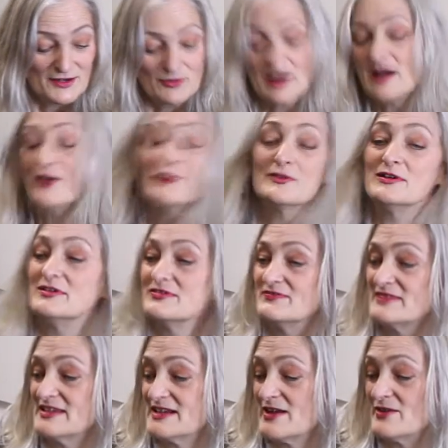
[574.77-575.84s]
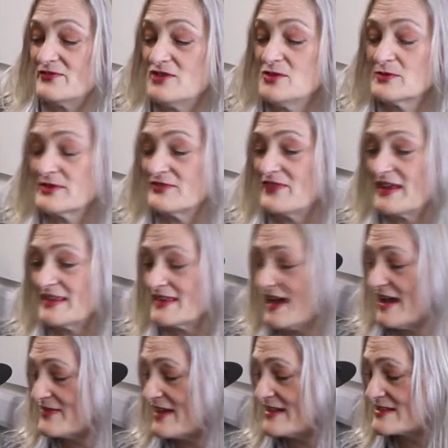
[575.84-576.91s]
Well, if you want to think
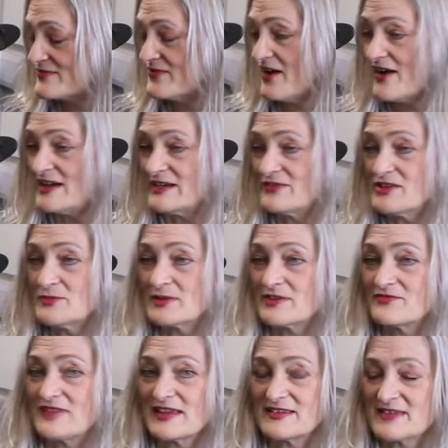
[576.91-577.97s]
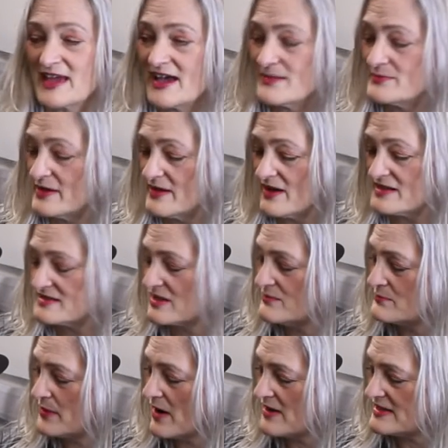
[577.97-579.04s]
that, that's fine if you want to think that, but I
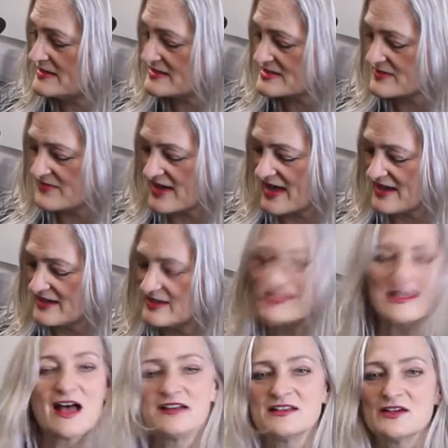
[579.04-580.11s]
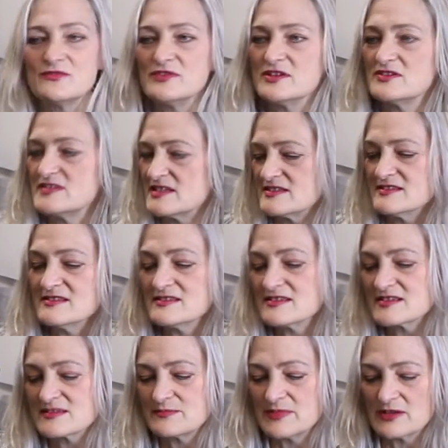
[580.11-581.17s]
don't buy into that. I know that you
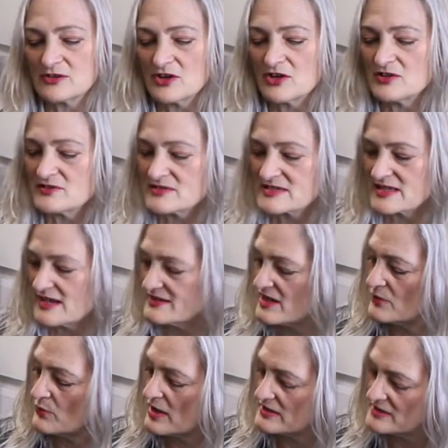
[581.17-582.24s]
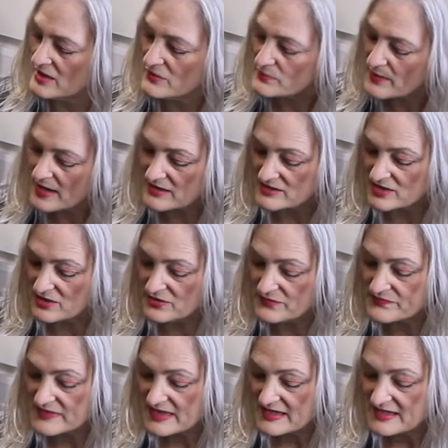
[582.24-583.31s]
didn't, because I know what I know about you.